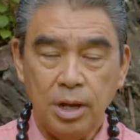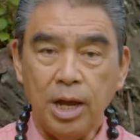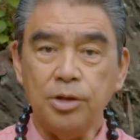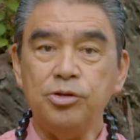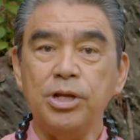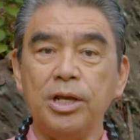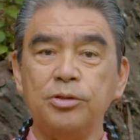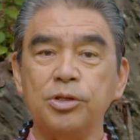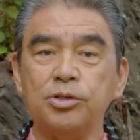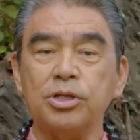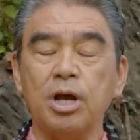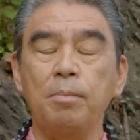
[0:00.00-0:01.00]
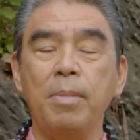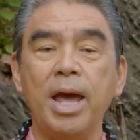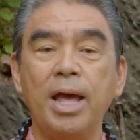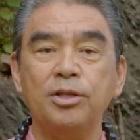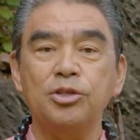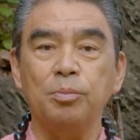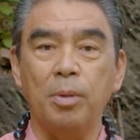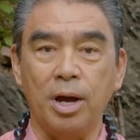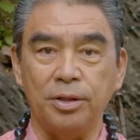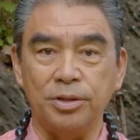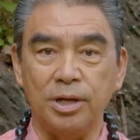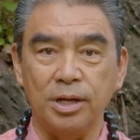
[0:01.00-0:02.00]
And Jesus commands
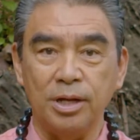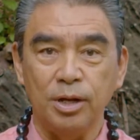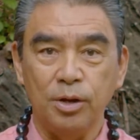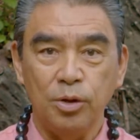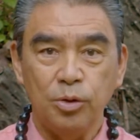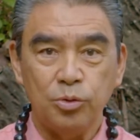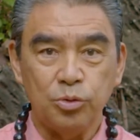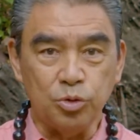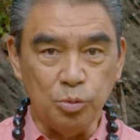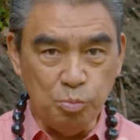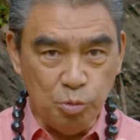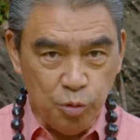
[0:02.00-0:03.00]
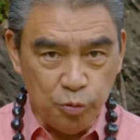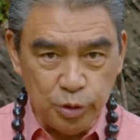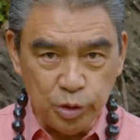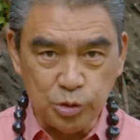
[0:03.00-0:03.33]
Martha to move the